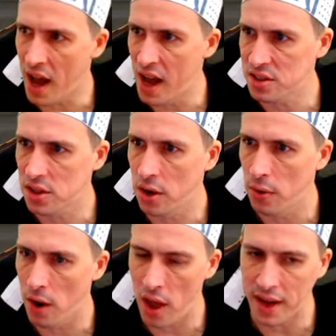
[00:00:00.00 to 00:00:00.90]
Asuka,
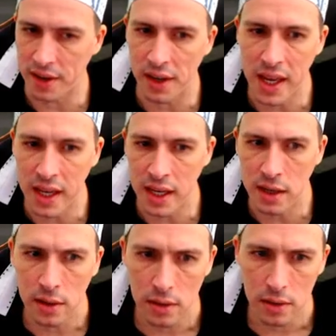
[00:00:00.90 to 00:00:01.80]
I like Lee.